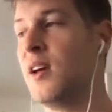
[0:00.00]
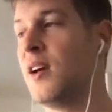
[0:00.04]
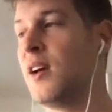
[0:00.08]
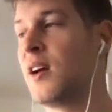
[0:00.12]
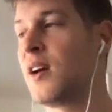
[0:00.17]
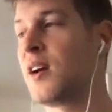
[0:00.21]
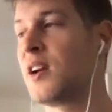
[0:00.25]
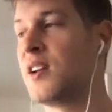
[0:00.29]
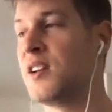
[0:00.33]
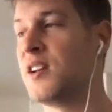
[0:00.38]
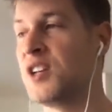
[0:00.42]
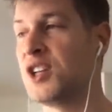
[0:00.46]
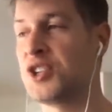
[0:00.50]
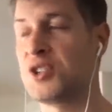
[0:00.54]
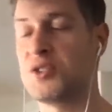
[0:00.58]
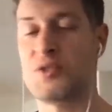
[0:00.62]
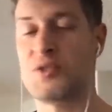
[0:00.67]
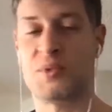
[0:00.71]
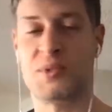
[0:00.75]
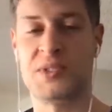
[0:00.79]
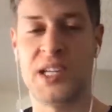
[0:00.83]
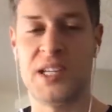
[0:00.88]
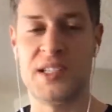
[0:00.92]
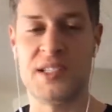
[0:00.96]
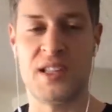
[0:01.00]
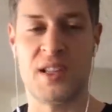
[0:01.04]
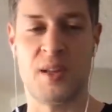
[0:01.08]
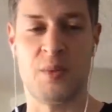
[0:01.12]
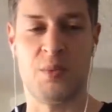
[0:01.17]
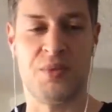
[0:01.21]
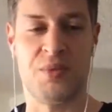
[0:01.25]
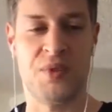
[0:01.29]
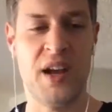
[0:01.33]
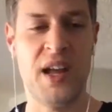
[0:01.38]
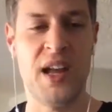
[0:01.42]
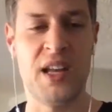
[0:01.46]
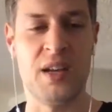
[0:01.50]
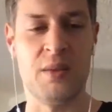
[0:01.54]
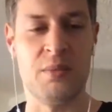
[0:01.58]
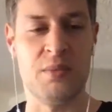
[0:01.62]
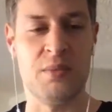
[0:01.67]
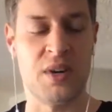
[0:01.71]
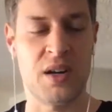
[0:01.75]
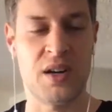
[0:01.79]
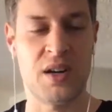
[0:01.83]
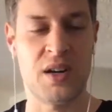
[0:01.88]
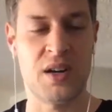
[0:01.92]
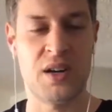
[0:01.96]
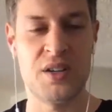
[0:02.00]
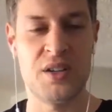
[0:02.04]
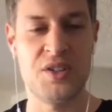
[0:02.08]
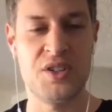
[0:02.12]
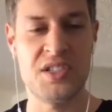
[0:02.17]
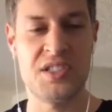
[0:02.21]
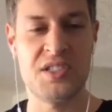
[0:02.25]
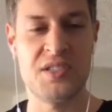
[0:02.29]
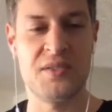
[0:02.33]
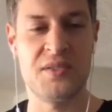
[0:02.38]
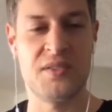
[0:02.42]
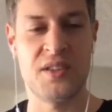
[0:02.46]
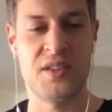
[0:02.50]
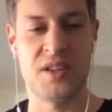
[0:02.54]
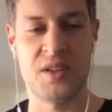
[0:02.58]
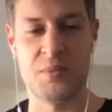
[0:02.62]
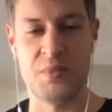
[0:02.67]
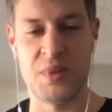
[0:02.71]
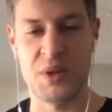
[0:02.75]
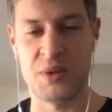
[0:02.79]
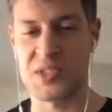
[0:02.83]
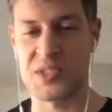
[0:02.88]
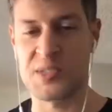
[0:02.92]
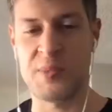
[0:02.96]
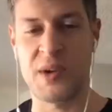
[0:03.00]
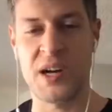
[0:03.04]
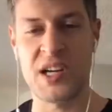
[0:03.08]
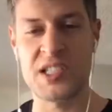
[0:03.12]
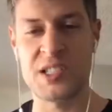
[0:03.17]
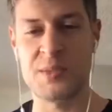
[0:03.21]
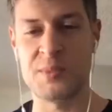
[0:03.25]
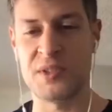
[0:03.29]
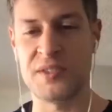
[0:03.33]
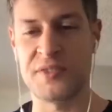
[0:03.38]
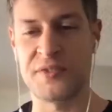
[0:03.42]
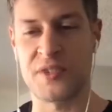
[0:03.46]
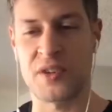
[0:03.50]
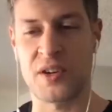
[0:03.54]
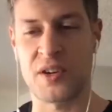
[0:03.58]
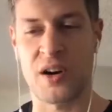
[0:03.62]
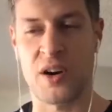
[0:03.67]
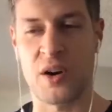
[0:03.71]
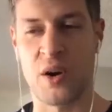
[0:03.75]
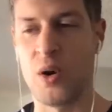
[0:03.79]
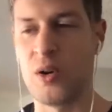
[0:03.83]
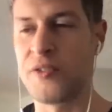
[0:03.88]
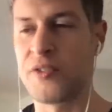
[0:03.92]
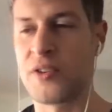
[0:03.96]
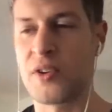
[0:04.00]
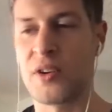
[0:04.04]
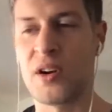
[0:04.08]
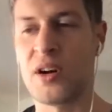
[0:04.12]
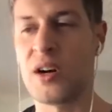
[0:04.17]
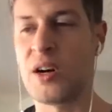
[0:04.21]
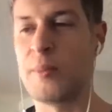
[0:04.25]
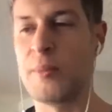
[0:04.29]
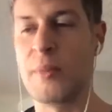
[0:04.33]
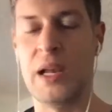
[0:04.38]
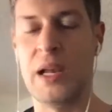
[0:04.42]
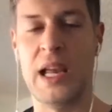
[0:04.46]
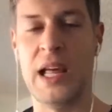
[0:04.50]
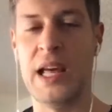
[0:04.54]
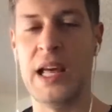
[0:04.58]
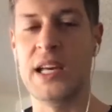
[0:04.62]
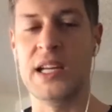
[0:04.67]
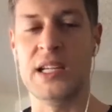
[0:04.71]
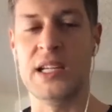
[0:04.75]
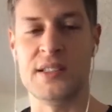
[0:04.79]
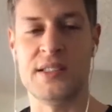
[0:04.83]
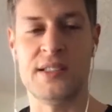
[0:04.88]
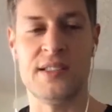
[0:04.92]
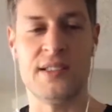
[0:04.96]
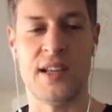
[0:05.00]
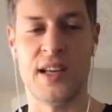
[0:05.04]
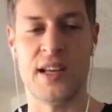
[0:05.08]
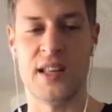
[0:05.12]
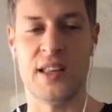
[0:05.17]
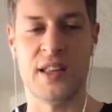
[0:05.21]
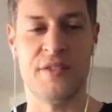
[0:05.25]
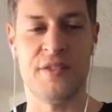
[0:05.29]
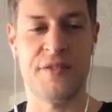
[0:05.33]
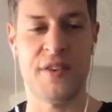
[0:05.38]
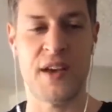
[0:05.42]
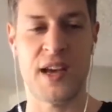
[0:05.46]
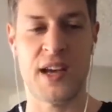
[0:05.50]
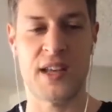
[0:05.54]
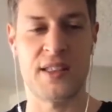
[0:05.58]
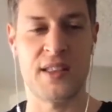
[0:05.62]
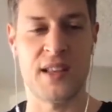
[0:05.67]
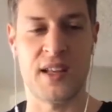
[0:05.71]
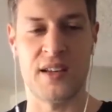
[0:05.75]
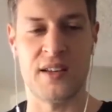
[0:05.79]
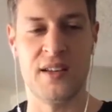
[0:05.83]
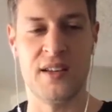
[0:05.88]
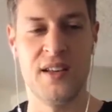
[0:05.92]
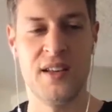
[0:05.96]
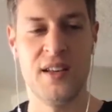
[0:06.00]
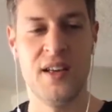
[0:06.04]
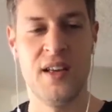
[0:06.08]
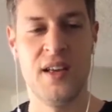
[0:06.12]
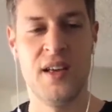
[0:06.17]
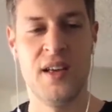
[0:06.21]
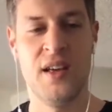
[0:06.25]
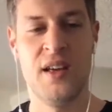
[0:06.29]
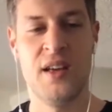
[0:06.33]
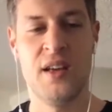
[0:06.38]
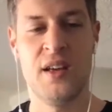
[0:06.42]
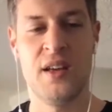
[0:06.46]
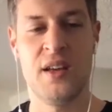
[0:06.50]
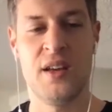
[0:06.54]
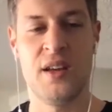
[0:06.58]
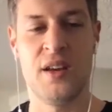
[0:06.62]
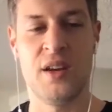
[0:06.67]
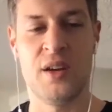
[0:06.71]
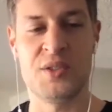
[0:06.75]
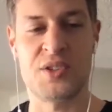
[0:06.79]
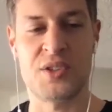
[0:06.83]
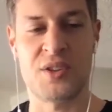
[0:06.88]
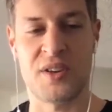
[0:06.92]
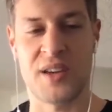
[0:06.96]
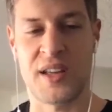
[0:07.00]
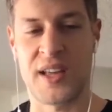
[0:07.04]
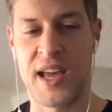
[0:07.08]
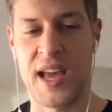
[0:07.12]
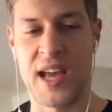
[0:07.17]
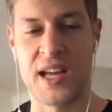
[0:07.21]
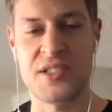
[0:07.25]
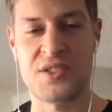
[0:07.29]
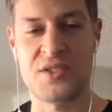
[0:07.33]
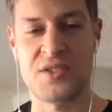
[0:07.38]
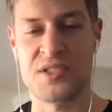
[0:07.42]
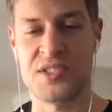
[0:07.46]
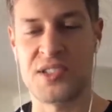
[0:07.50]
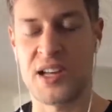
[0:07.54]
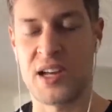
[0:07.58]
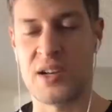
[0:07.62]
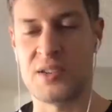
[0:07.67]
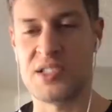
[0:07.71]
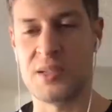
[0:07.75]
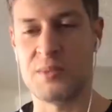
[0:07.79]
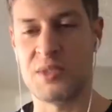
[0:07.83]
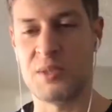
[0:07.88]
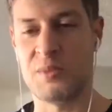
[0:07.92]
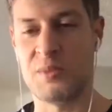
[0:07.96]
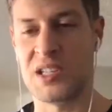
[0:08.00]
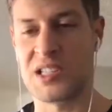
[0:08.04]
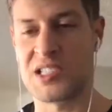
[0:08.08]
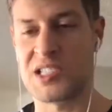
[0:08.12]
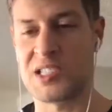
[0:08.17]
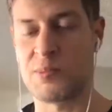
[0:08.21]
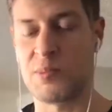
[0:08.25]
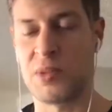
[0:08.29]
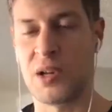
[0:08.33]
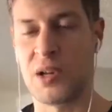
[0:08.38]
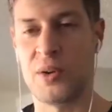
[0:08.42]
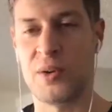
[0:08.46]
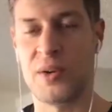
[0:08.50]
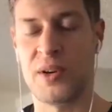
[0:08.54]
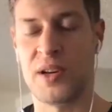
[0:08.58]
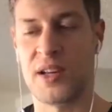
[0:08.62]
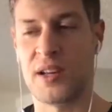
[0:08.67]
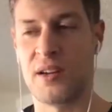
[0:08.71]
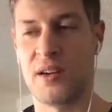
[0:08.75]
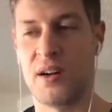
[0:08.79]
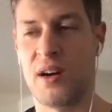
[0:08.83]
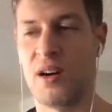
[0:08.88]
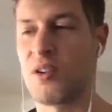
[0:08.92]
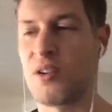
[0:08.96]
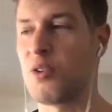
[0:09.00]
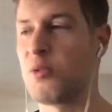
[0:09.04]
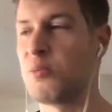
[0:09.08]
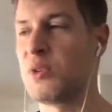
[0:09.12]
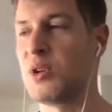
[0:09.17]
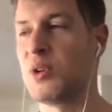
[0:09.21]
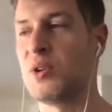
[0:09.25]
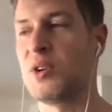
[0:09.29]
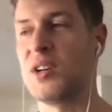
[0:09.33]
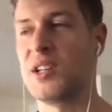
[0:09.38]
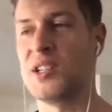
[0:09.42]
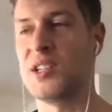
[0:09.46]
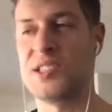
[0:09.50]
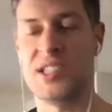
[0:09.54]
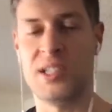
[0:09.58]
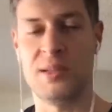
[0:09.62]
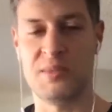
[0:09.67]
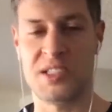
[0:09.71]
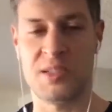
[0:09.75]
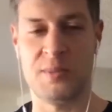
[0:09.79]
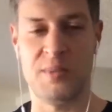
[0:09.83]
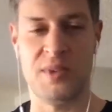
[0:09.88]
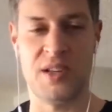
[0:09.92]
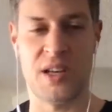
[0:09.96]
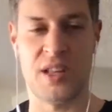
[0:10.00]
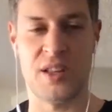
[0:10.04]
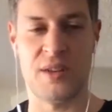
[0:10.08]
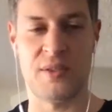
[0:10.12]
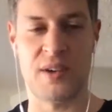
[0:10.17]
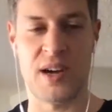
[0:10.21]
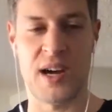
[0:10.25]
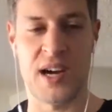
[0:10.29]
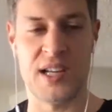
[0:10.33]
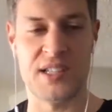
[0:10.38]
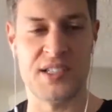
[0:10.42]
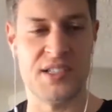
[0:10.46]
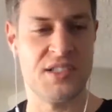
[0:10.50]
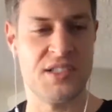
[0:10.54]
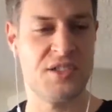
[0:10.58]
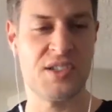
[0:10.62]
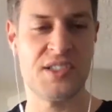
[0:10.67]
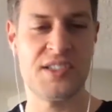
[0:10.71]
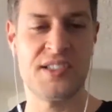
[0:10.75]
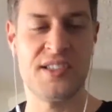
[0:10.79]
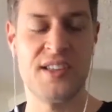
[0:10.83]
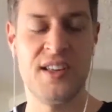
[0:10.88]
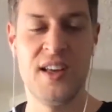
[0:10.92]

conditions related to the brain, but could just could be responsible for our overall malaise and the fact that you know certain cancers now seem to be exploding and autoimmunity seems to be on the rise it's just